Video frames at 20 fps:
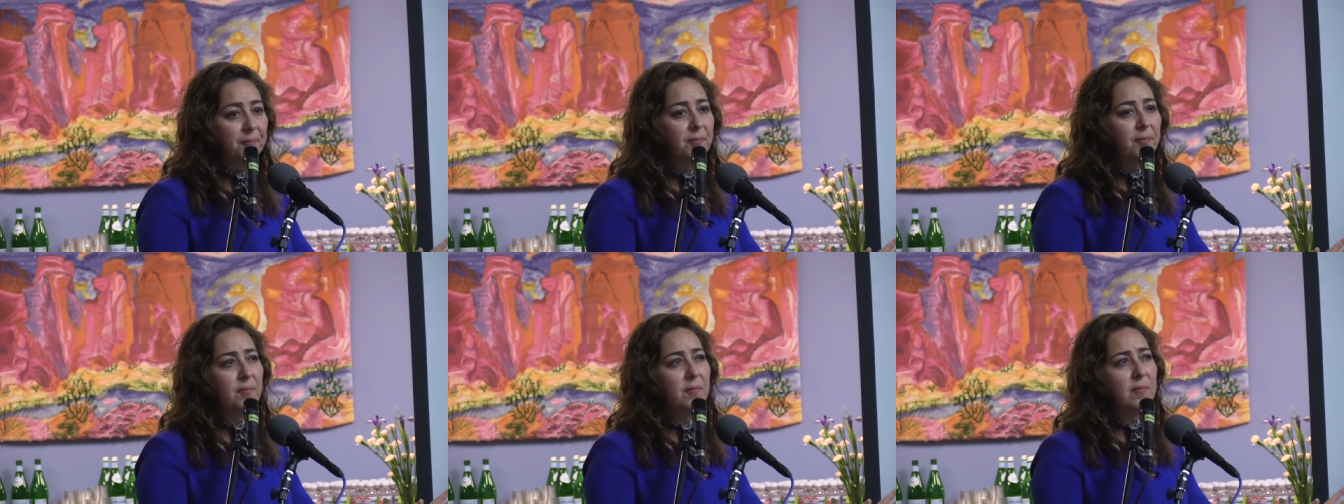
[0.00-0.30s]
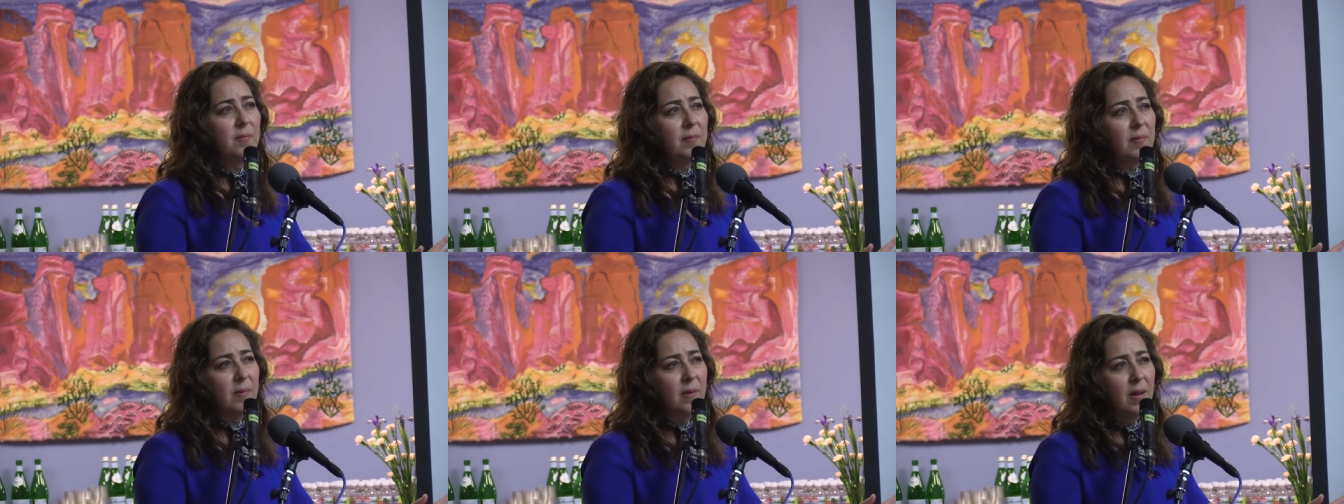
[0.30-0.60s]

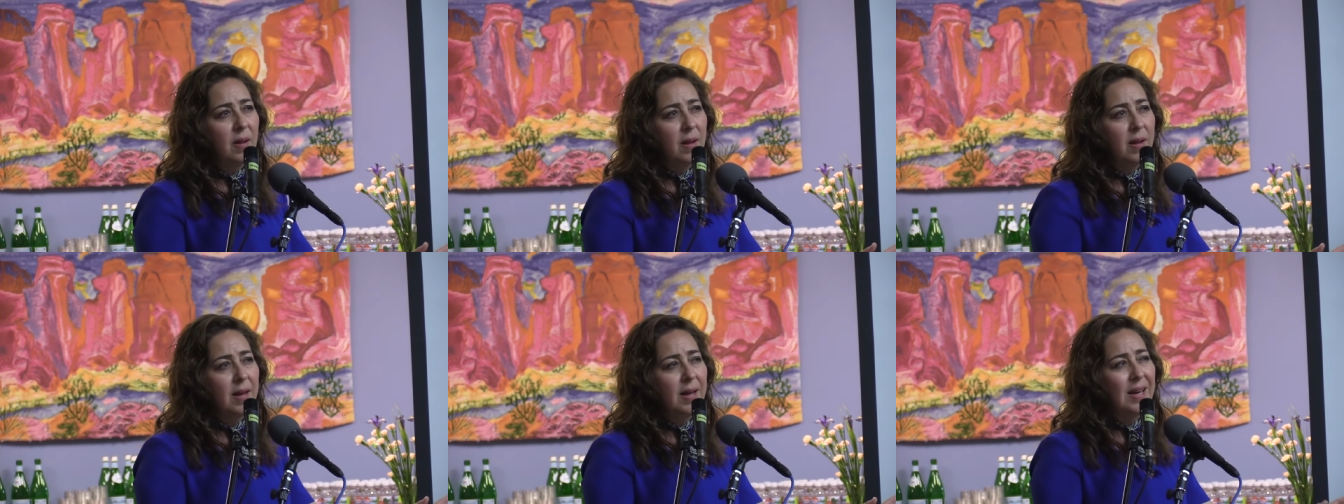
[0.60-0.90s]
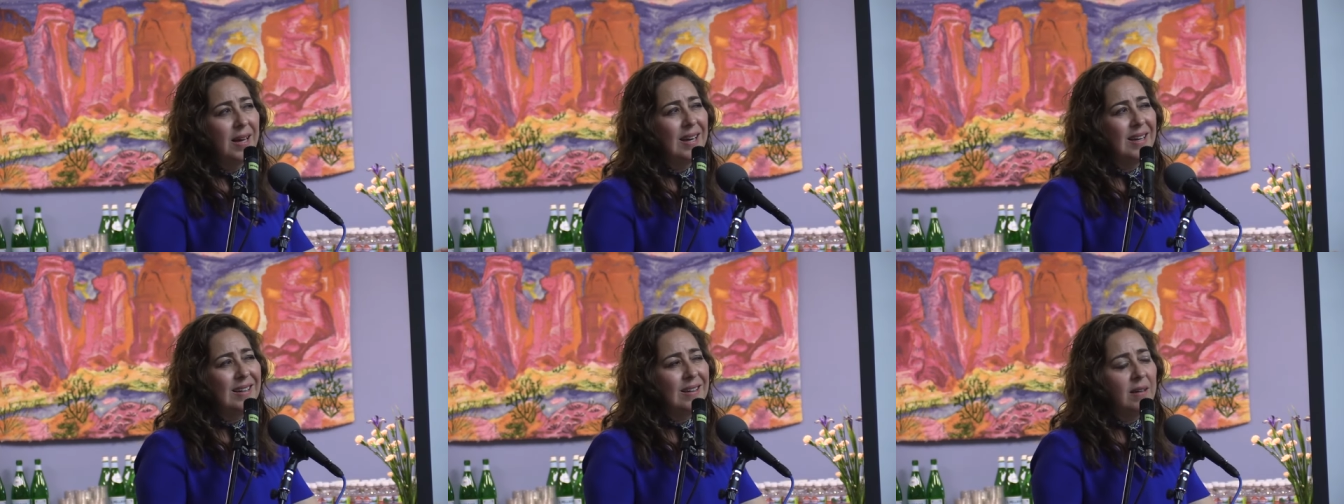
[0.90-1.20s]

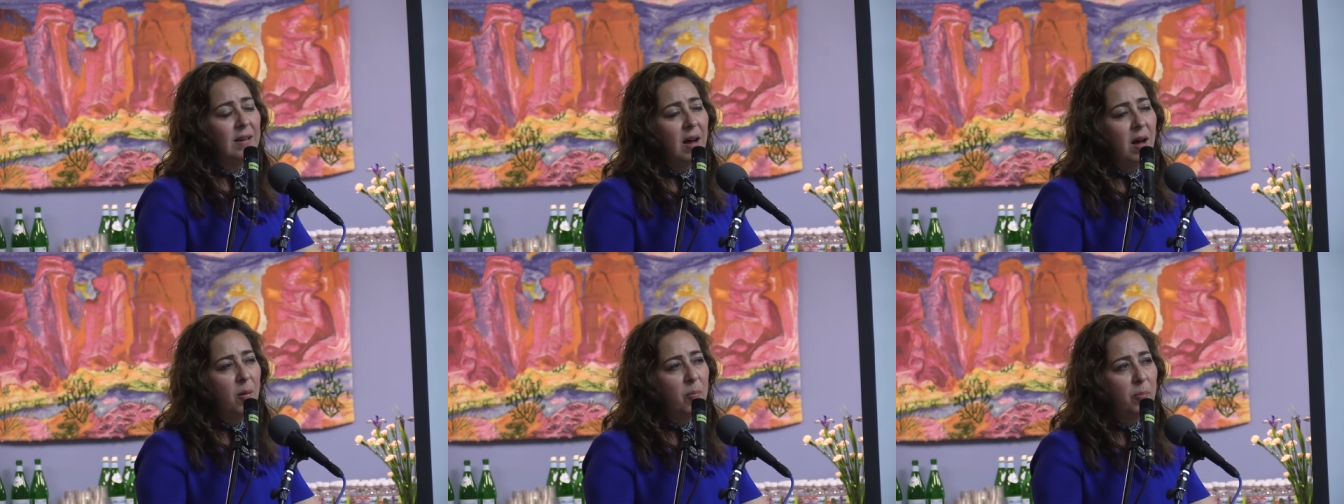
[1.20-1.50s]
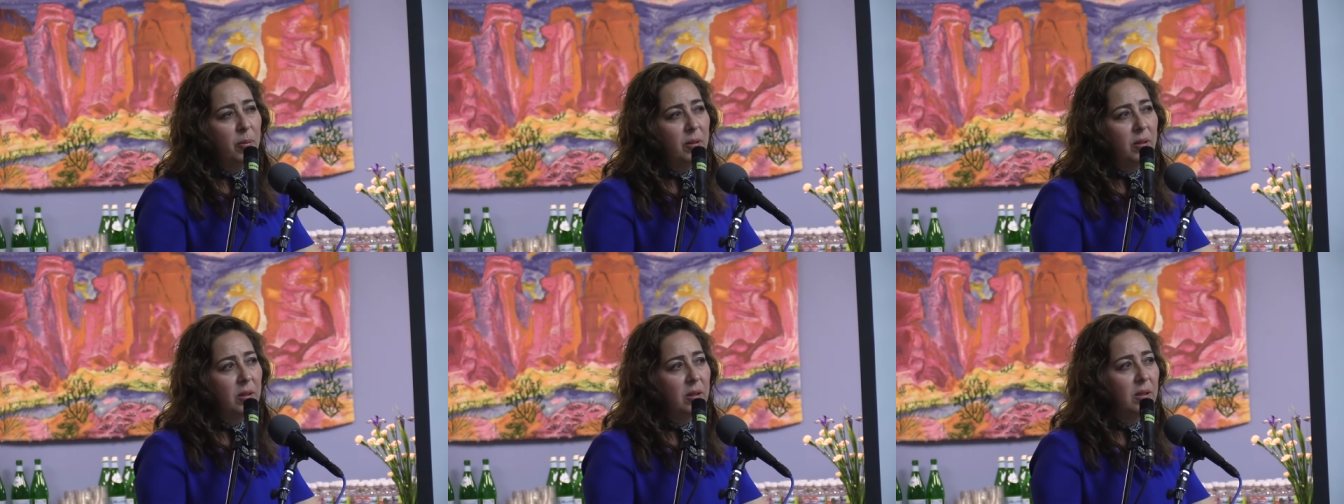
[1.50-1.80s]
a
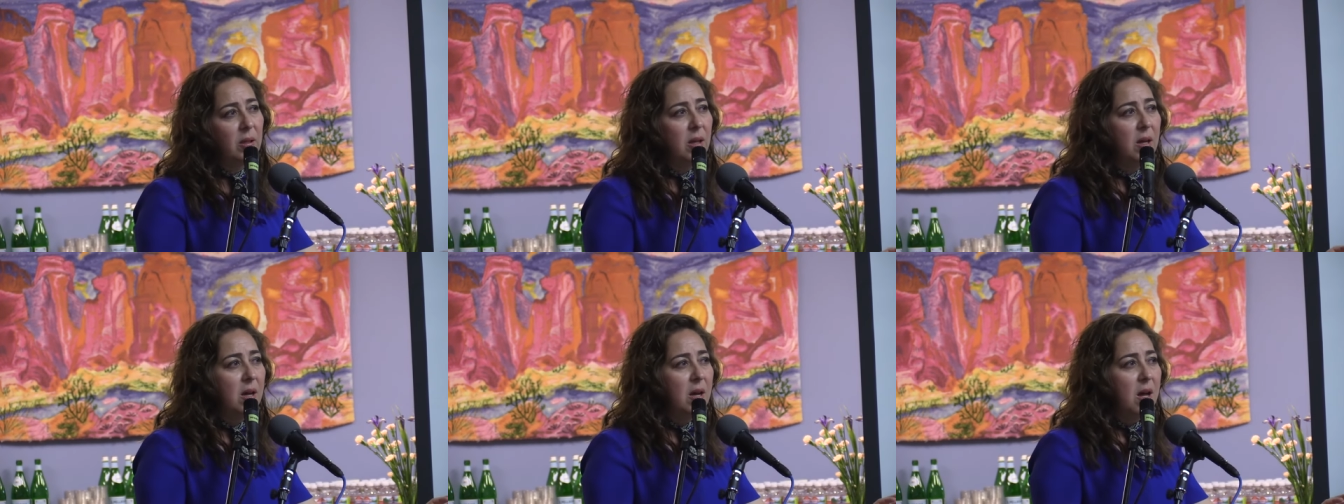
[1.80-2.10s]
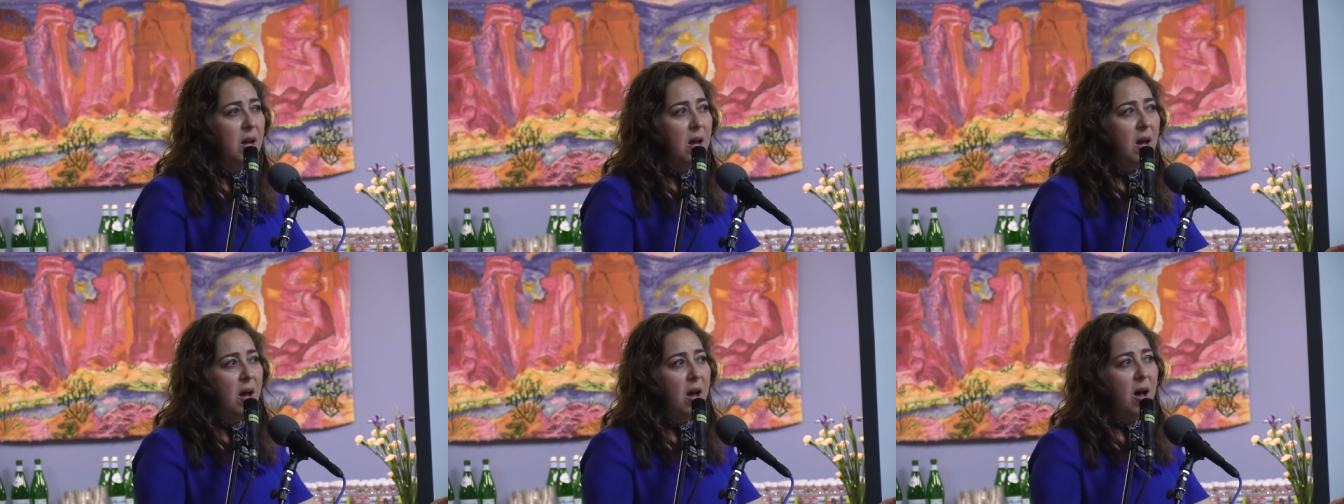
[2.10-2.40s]
couple
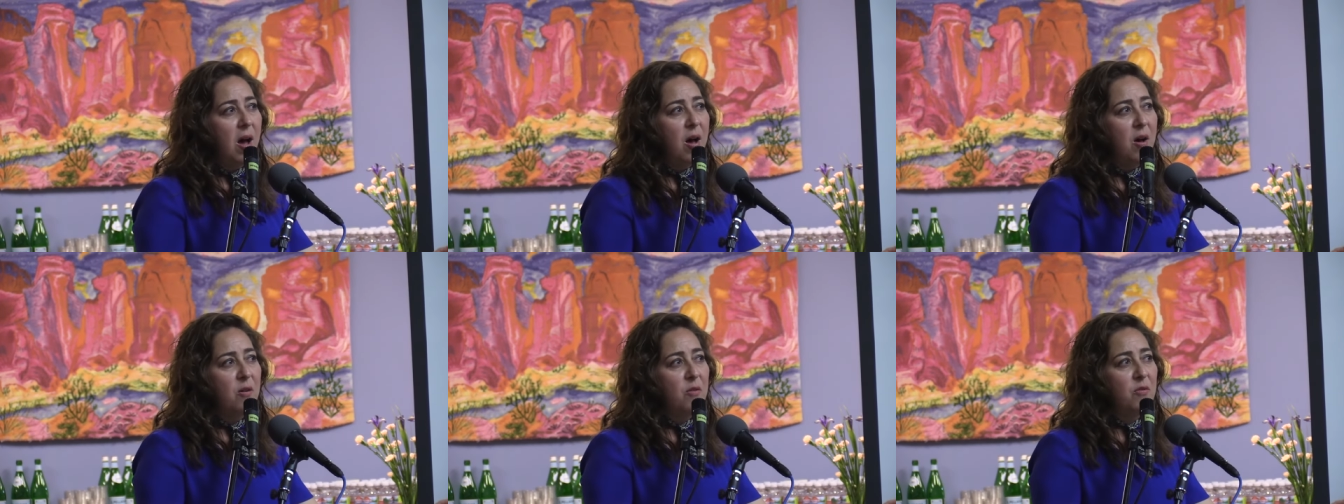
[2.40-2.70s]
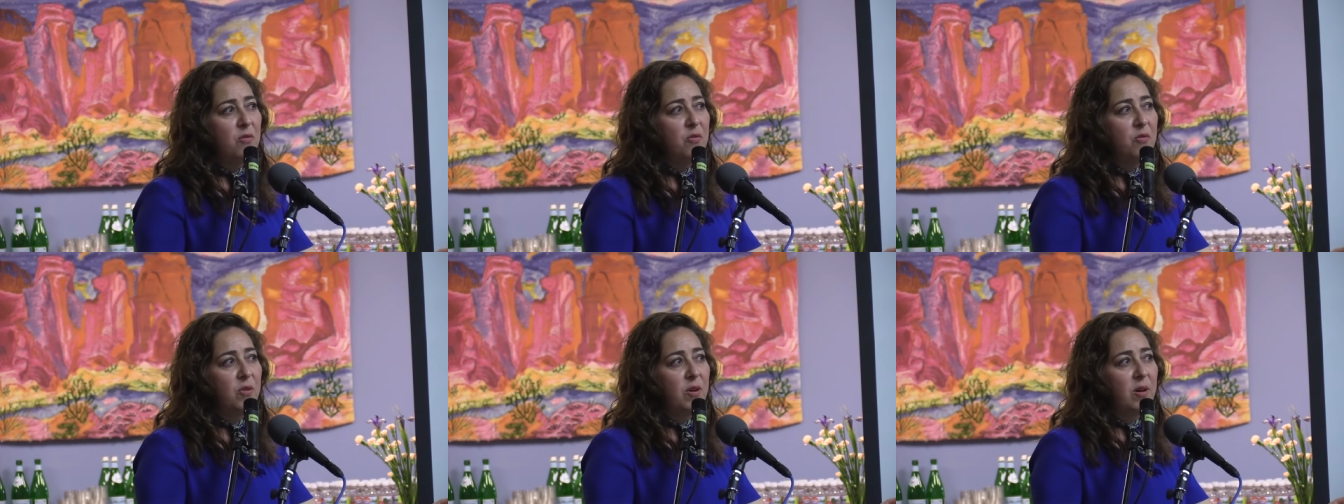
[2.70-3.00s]

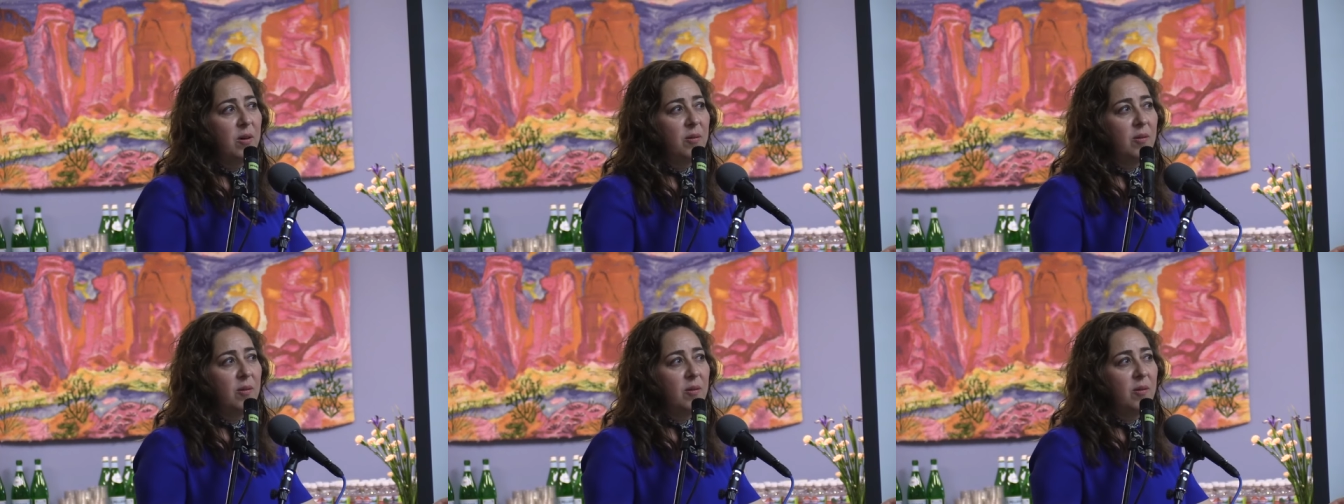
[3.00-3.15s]
of